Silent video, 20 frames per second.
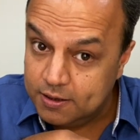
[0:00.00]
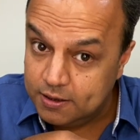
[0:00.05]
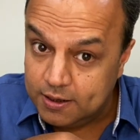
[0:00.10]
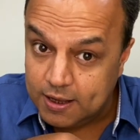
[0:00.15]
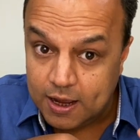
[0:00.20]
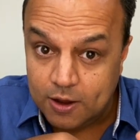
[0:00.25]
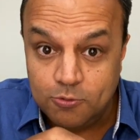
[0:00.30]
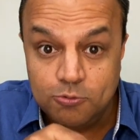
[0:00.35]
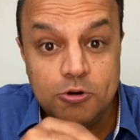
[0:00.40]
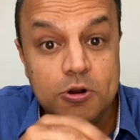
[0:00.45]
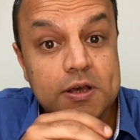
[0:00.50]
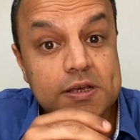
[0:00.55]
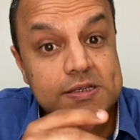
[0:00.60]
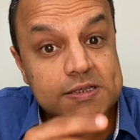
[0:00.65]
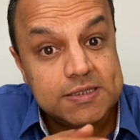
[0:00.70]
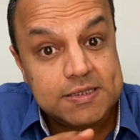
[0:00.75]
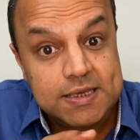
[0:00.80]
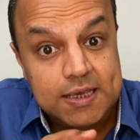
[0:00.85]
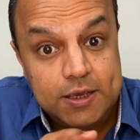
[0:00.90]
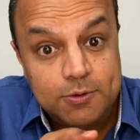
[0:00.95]
down,
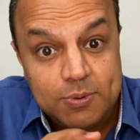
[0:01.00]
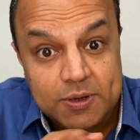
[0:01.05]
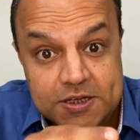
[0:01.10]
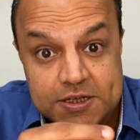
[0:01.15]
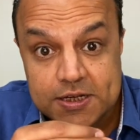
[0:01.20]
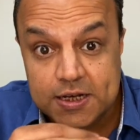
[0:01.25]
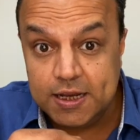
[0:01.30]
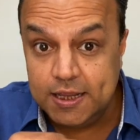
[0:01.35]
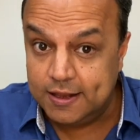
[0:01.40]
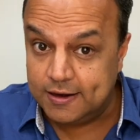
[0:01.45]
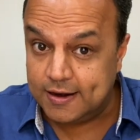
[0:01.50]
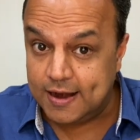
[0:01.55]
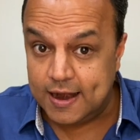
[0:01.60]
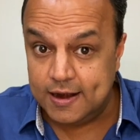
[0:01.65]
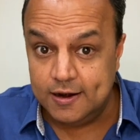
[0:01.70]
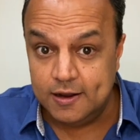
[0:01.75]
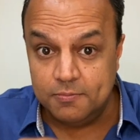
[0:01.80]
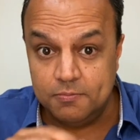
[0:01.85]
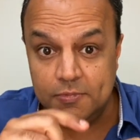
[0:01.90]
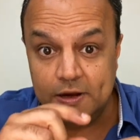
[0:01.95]
sequentially,
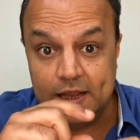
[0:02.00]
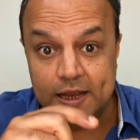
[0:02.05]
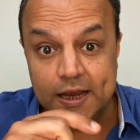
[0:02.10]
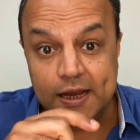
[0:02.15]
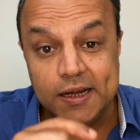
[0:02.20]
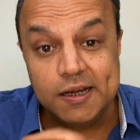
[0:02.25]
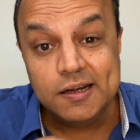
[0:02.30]
randomly,